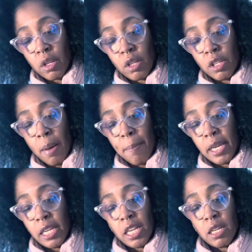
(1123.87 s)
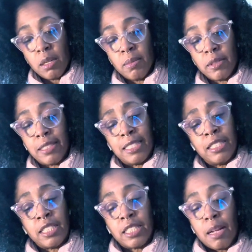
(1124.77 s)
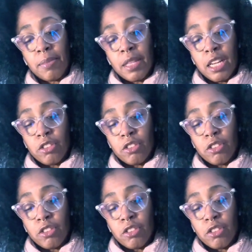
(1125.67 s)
your mediums, this is something,